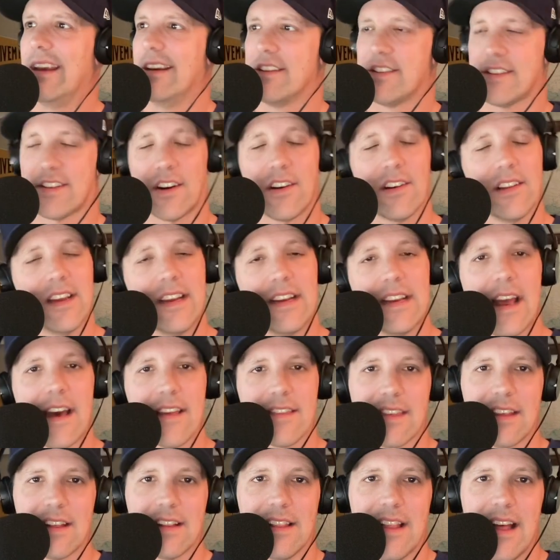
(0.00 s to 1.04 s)
certainly
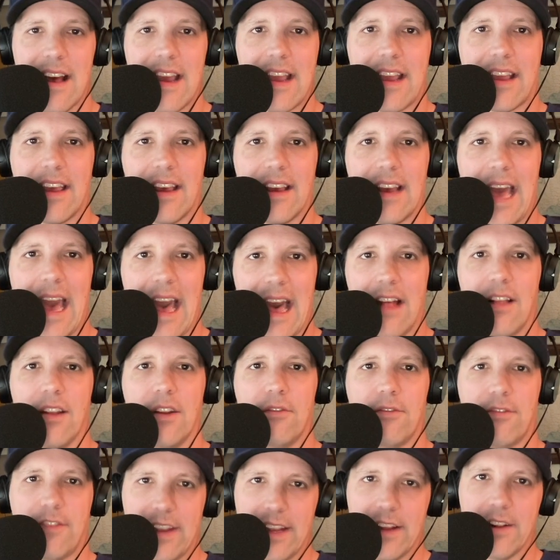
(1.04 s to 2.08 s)
nothing like
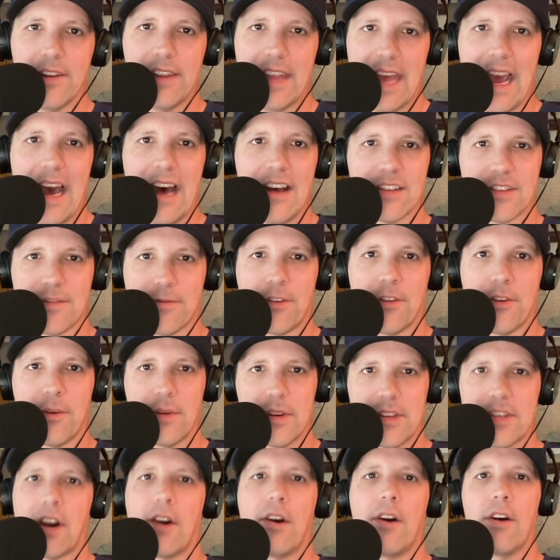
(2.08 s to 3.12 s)
Allen Fieldhouse for the
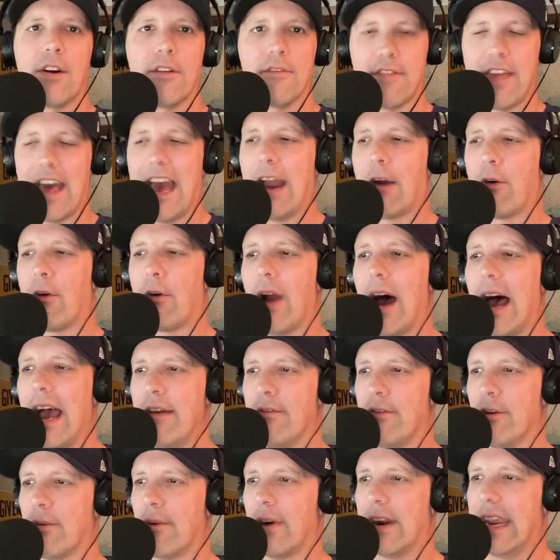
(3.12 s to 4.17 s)
return of that
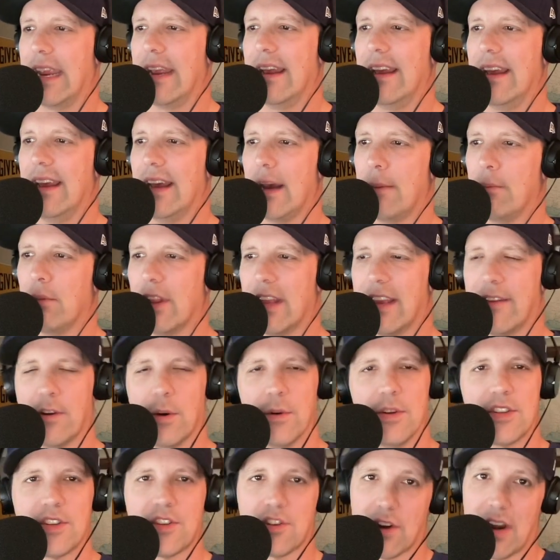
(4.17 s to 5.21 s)
rivalry. I believe it
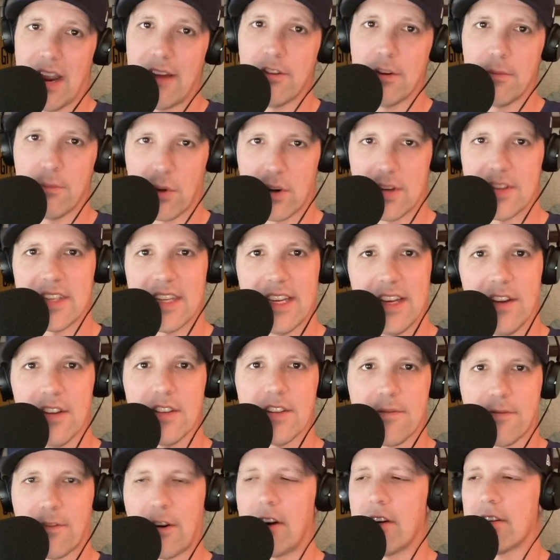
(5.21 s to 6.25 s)
was Trevin
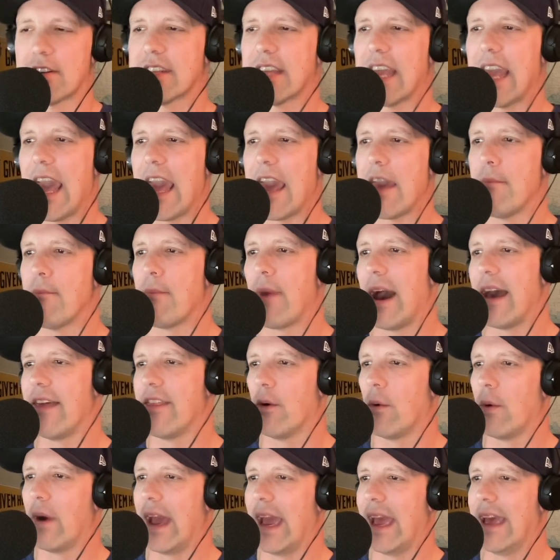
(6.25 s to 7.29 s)
Brazil's first game, by
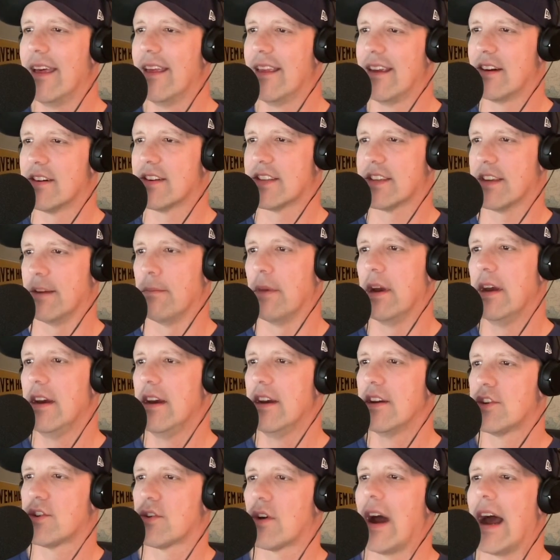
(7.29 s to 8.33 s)
the way. There's some
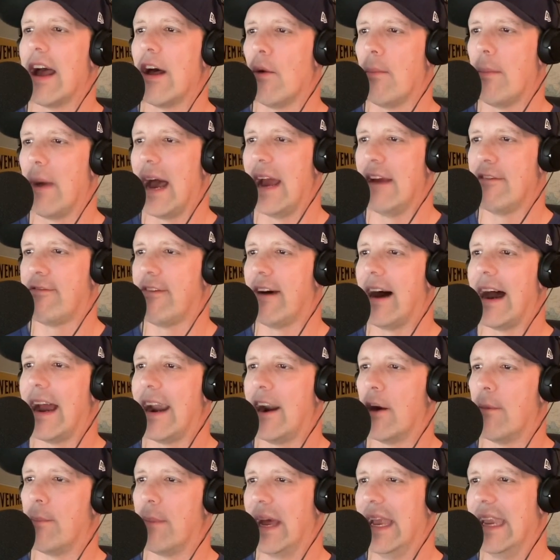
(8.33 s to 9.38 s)
trial by
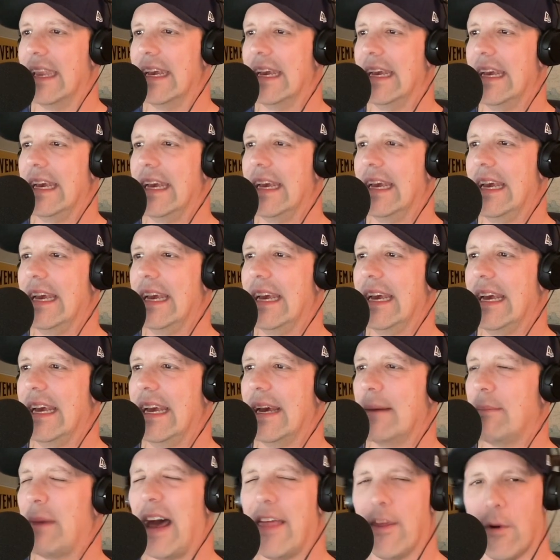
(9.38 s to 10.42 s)
fire. But
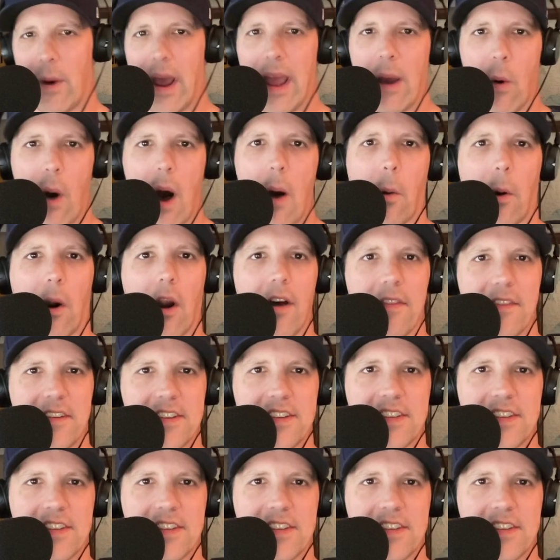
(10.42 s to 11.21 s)
by the way, while we're on the